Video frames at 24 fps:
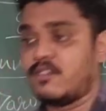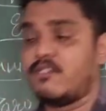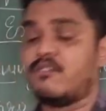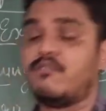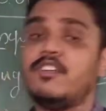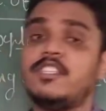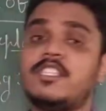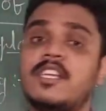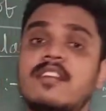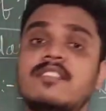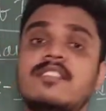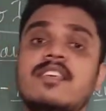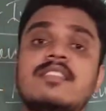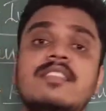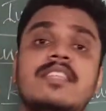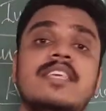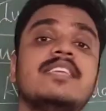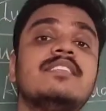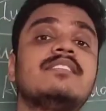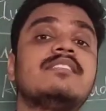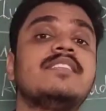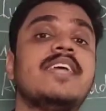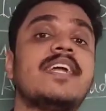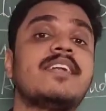Which are the
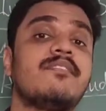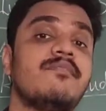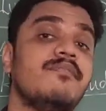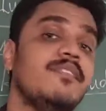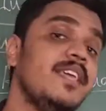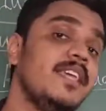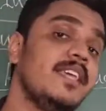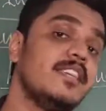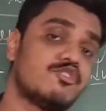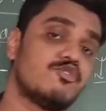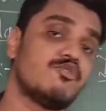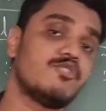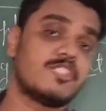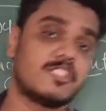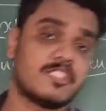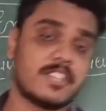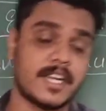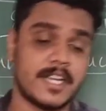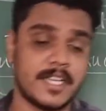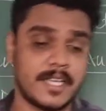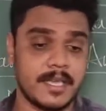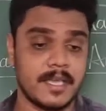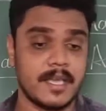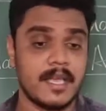things that we should
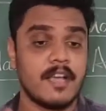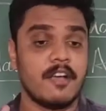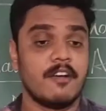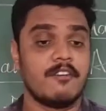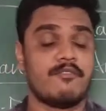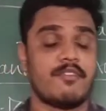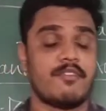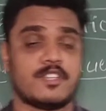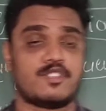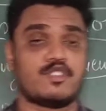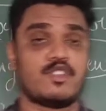study?